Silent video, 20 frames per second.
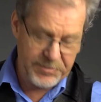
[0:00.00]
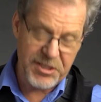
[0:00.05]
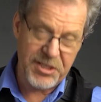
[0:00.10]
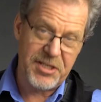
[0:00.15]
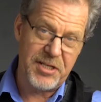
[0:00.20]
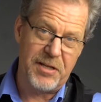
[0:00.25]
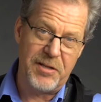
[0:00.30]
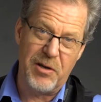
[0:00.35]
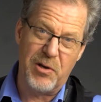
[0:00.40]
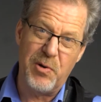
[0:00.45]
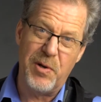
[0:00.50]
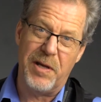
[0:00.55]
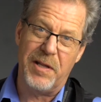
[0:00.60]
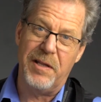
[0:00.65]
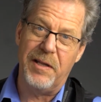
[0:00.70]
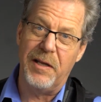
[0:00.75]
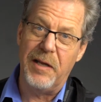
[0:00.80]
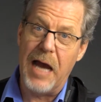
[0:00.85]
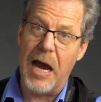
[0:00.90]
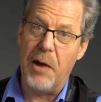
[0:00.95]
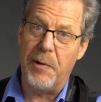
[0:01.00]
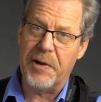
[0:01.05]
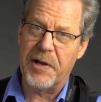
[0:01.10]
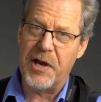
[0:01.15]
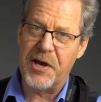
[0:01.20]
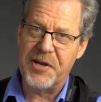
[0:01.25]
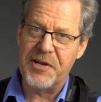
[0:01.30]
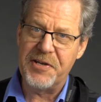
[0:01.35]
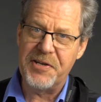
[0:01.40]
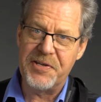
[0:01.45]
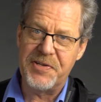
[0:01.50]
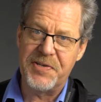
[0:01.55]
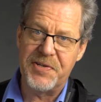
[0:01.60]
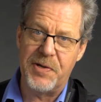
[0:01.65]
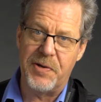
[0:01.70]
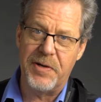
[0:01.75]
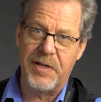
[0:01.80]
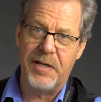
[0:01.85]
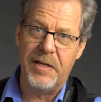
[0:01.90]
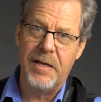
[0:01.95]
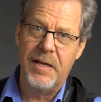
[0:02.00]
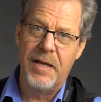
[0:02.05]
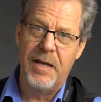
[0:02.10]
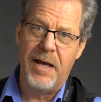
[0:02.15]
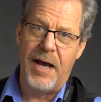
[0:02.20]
me just tell you quickly how I got into Sony.